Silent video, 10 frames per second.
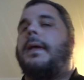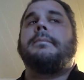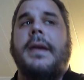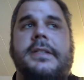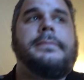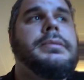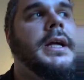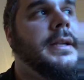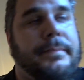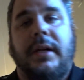Mix it,
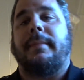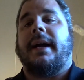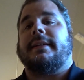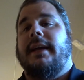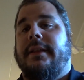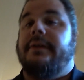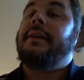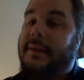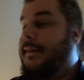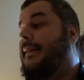blend it, put it back
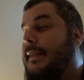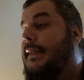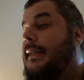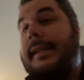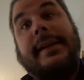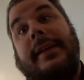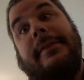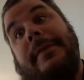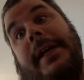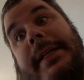together. Call it
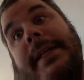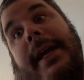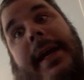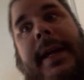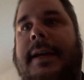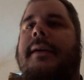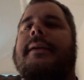a freaking day.